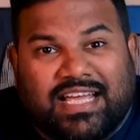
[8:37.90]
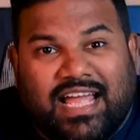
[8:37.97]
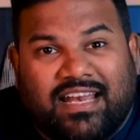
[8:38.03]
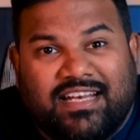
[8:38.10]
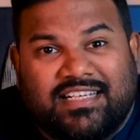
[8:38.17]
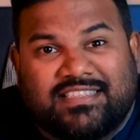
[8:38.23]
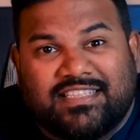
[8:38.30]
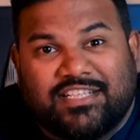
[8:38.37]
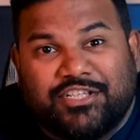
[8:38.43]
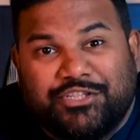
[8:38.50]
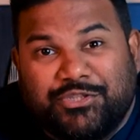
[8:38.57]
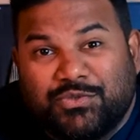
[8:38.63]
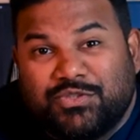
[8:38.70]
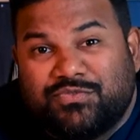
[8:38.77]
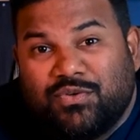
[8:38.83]
and it's a
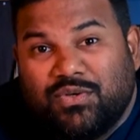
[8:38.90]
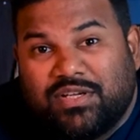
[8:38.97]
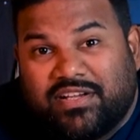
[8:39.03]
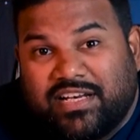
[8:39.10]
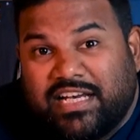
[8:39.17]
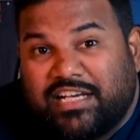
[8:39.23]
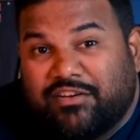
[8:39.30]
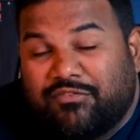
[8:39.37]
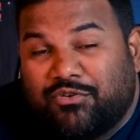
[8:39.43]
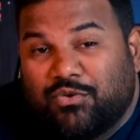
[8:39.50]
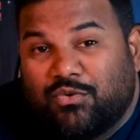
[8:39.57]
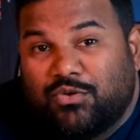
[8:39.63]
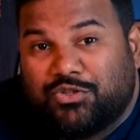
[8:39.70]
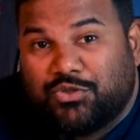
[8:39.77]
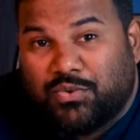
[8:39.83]
useful creative
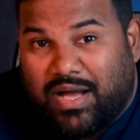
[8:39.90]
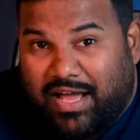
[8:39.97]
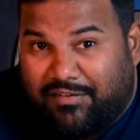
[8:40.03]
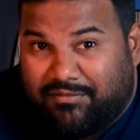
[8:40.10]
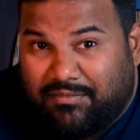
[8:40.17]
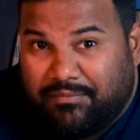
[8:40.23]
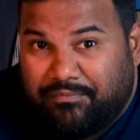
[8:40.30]
tool to have.